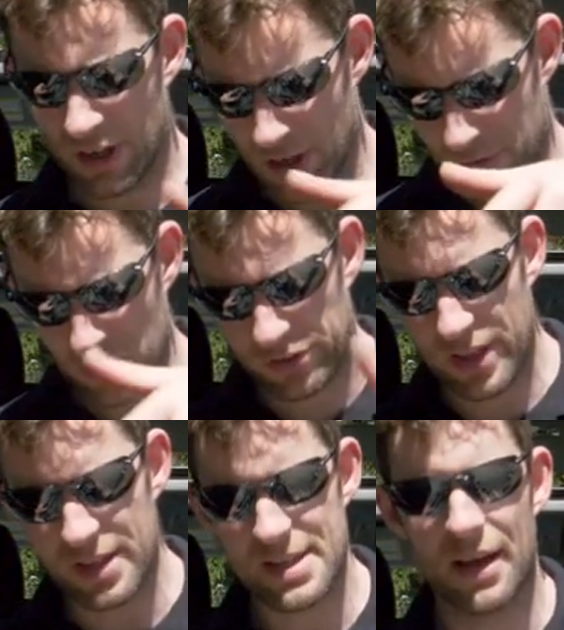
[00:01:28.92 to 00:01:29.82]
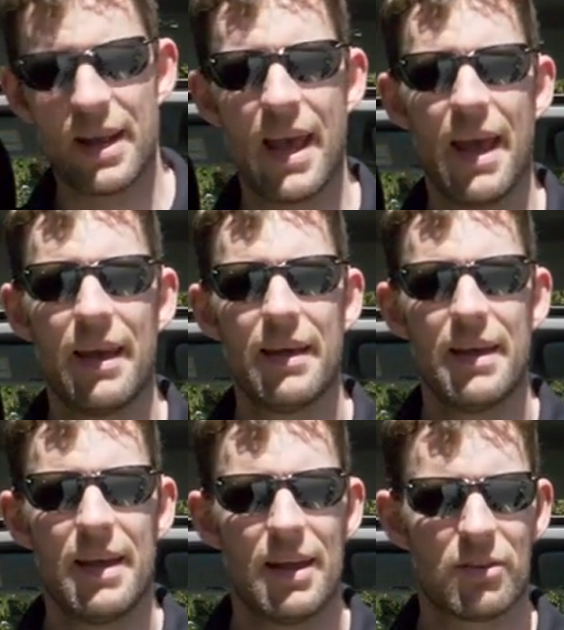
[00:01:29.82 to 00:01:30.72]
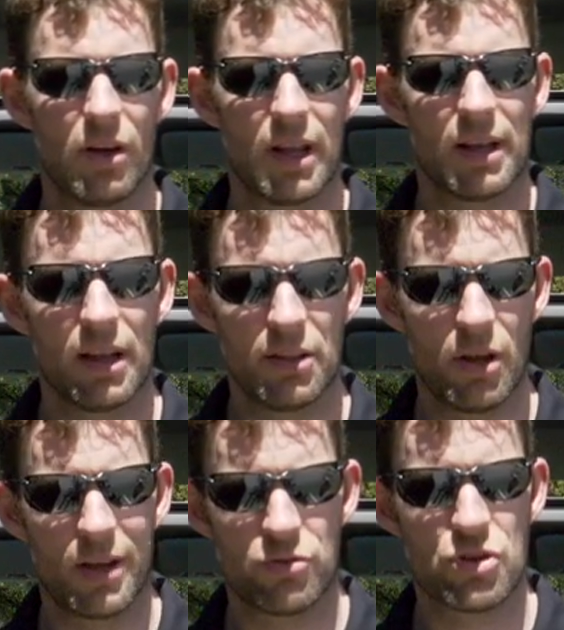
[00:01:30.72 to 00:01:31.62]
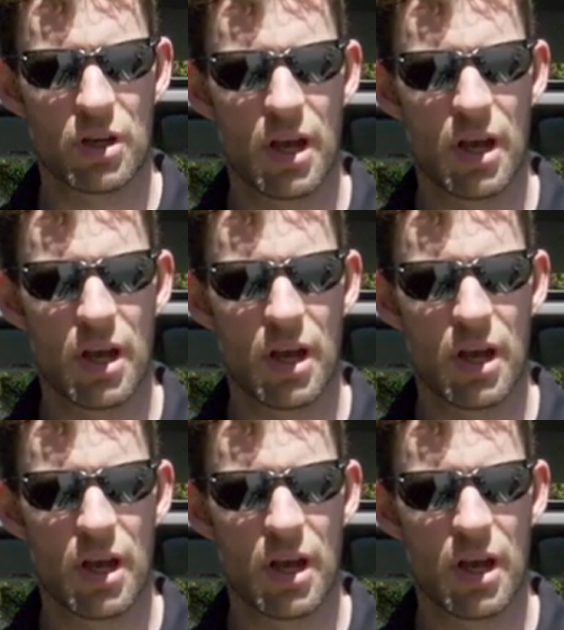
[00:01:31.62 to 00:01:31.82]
I don't know if you can see this down here, it's got like a little nitrogen